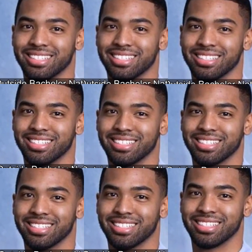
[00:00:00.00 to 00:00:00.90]

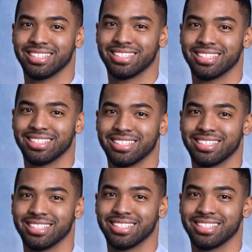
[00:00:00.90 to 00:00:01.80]

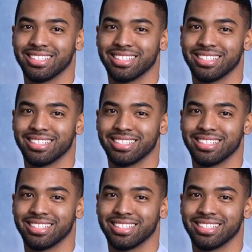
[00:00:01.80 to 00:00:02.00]
[no speech]